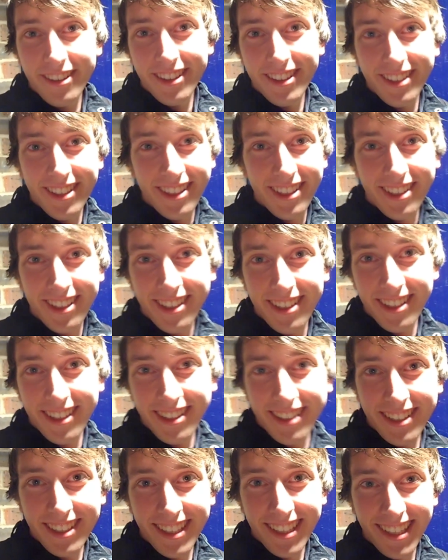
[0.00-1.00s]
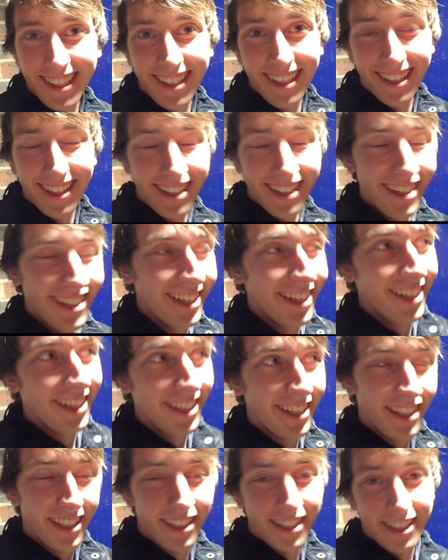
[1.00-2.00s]
anything else other than that.
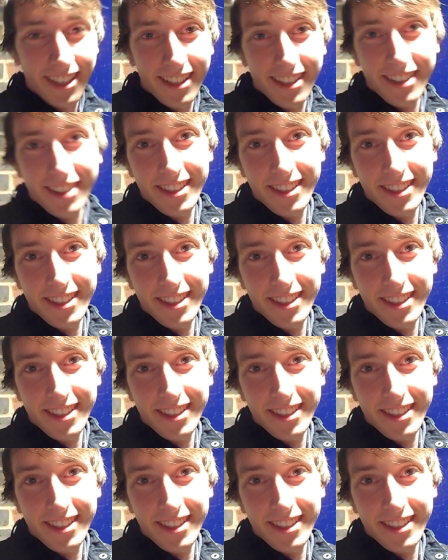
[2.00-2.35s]
I've got